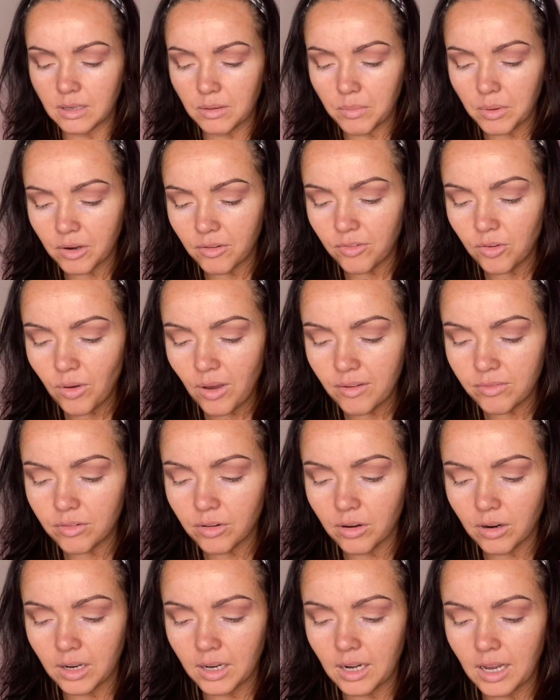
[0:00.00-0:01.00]
But if you have
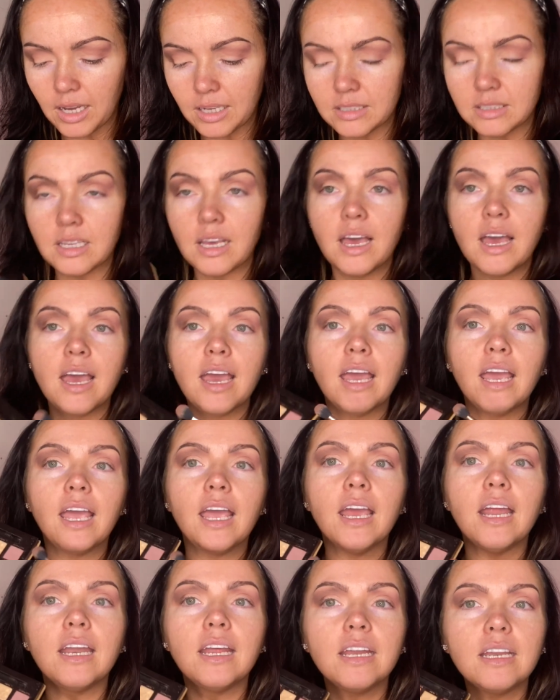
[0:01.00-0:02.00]
green eyes,
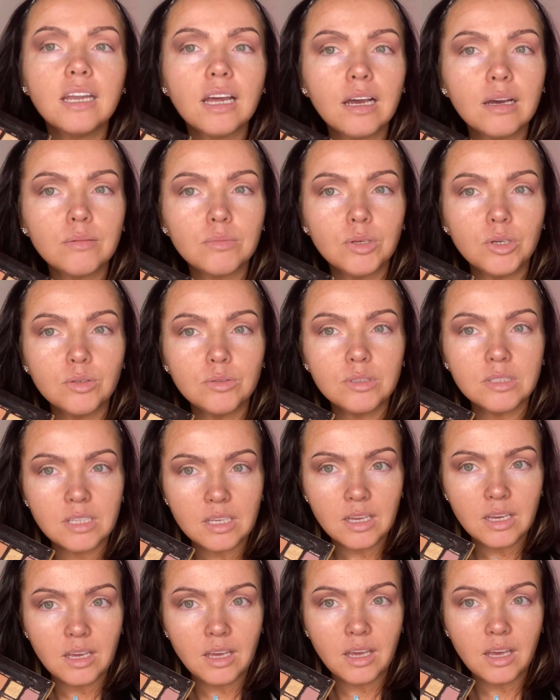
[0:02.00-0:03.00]
anytime you
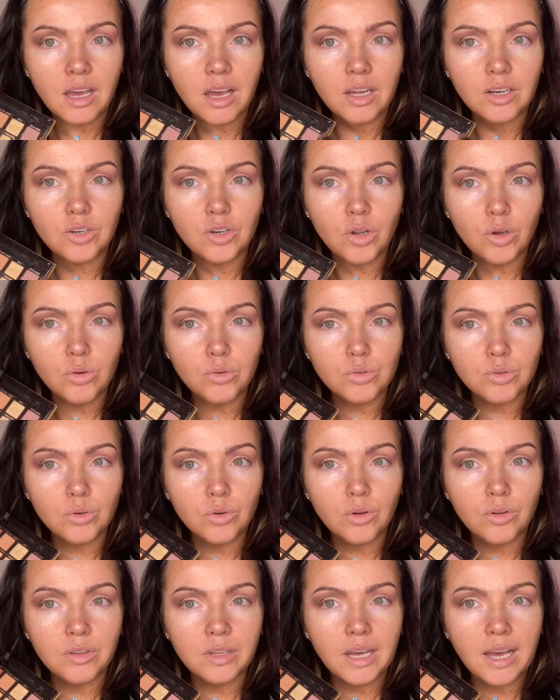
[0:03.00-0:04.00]
see a
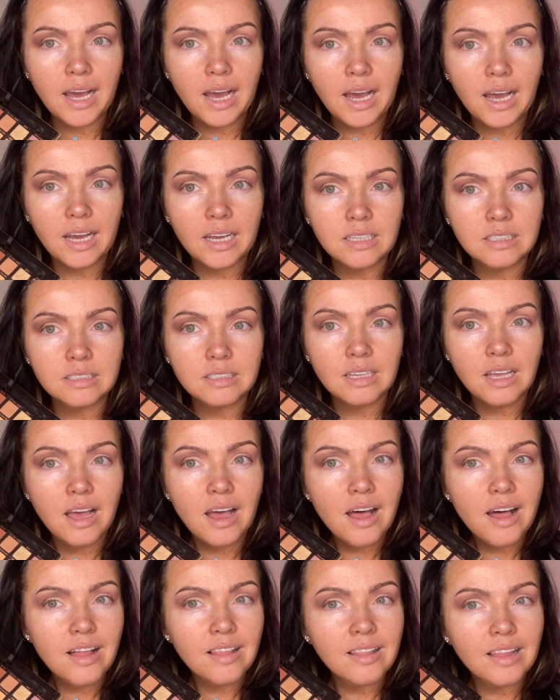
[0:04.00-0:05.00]
neutral that has
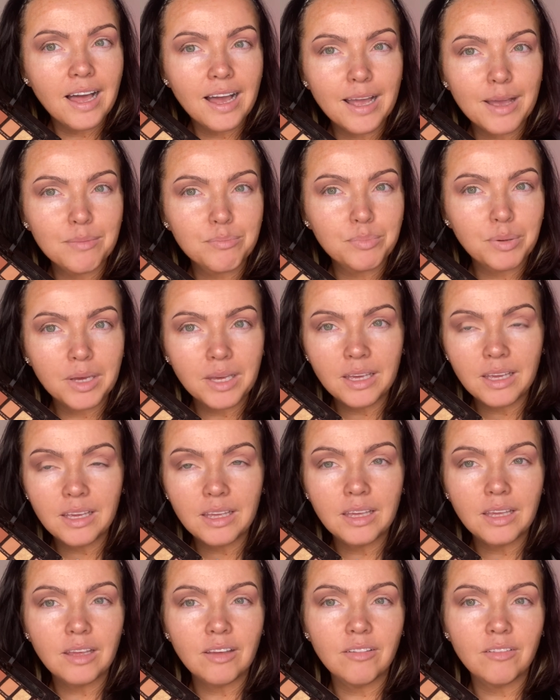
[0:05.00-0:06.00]
like a
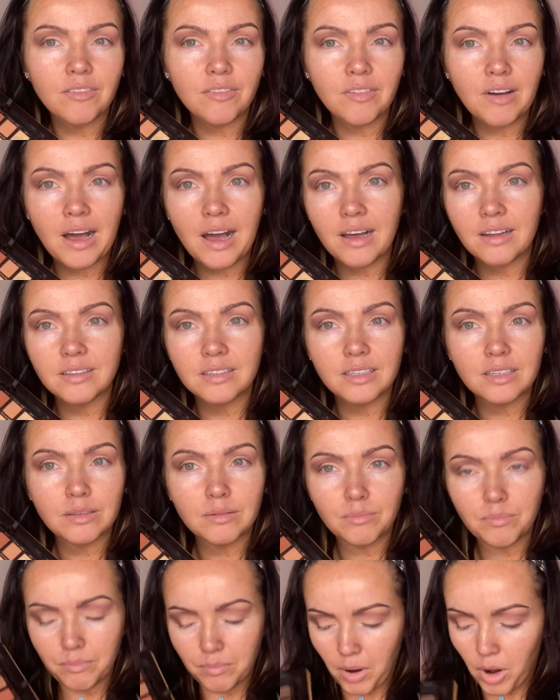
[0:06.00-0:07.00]
pinky, violet,
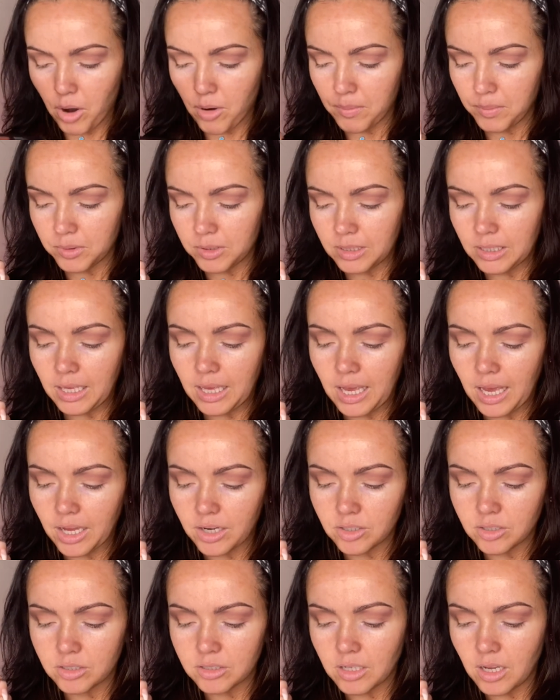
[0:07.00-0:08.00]
purpley
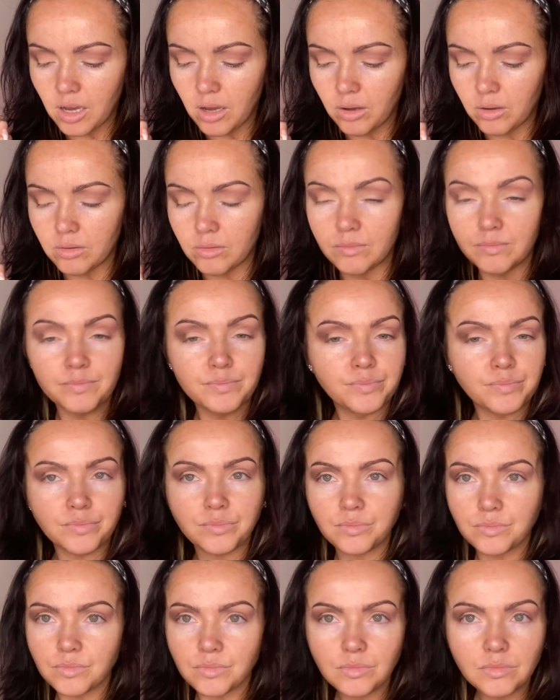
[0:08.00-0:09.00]
undertone,
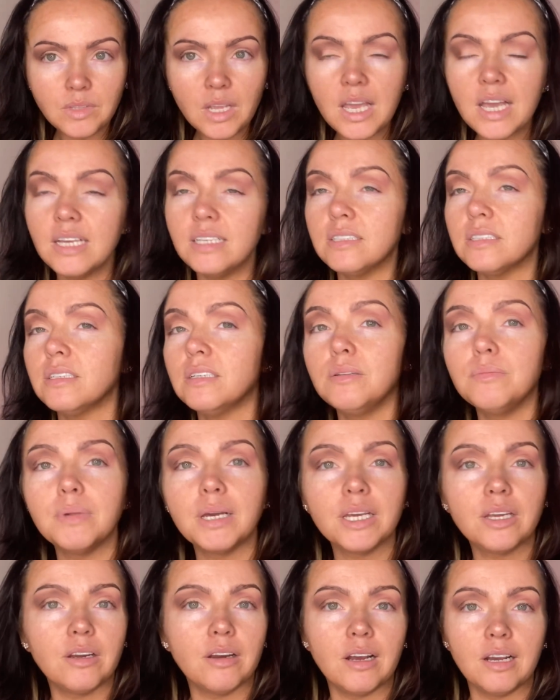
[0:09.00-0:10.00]
it's gonna
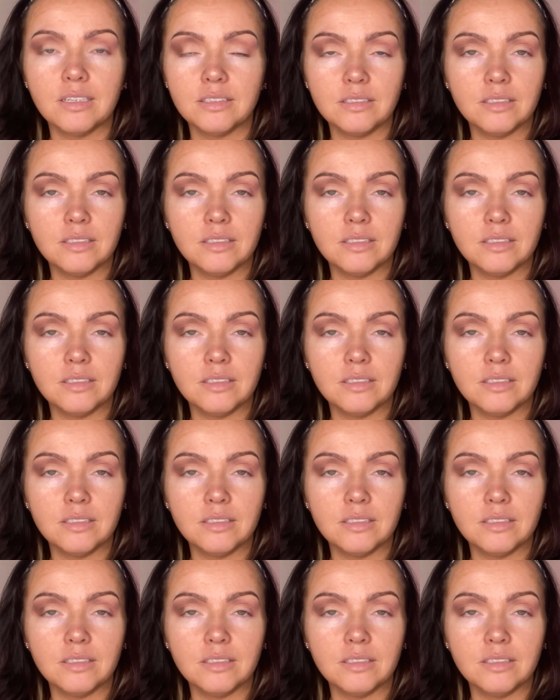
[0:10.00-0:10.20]
make your eyes